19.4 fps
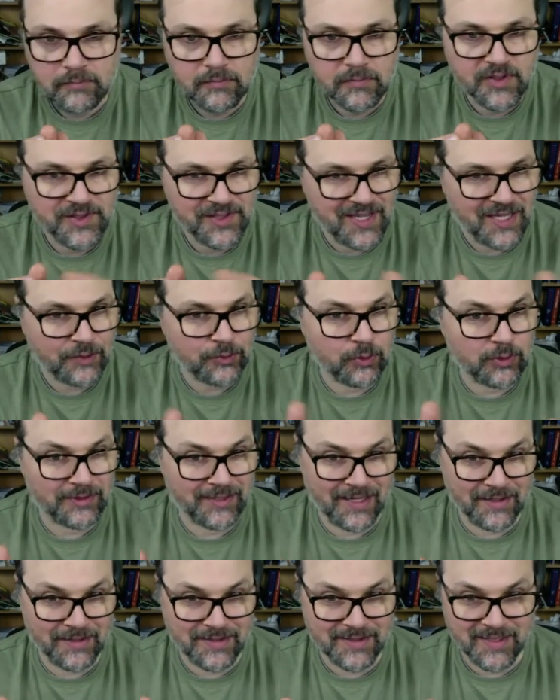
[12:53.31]
Central
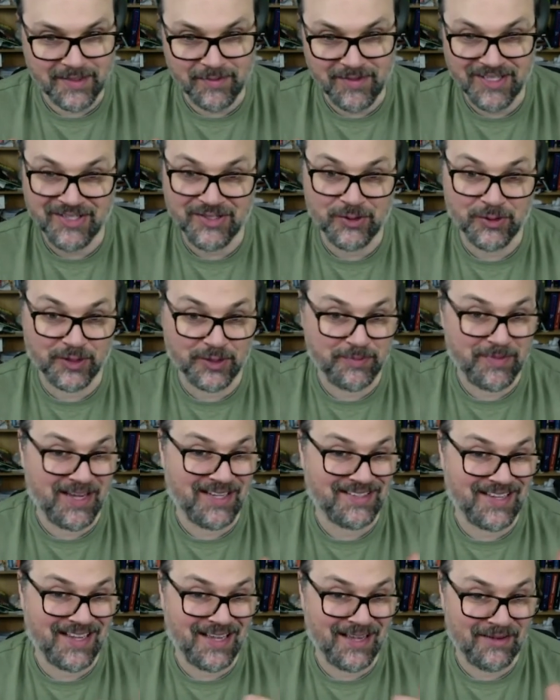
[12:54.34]
tendency means you
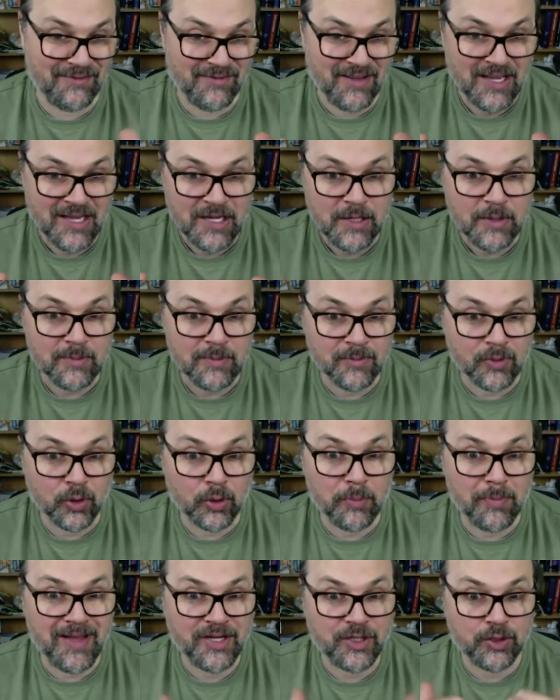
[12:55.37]
expect to have more
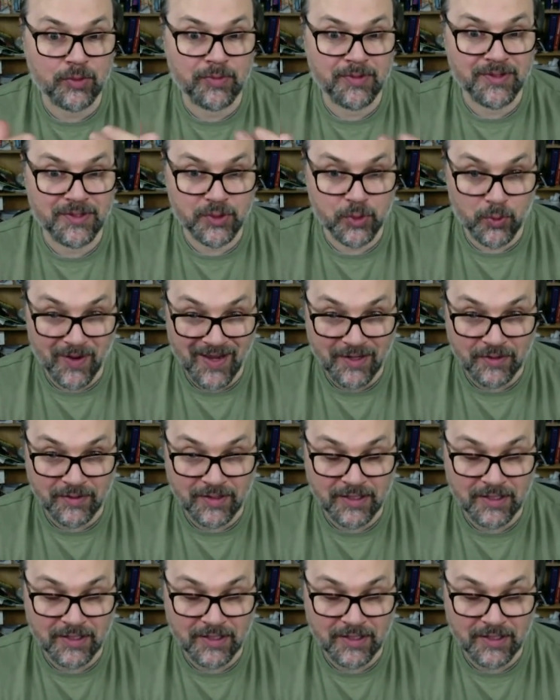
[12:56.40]
measurements around it.